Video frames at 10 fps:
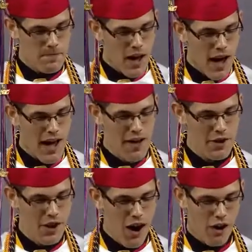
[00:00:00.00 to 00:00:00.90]
I have
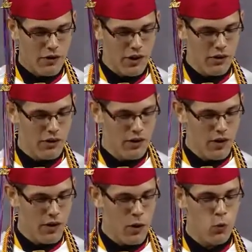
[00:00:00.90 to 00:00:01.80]
confidence
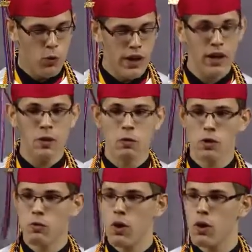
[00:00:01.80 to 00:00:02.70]
that we will
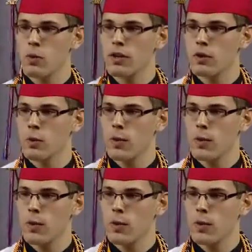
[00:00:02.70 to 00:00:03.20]
grow into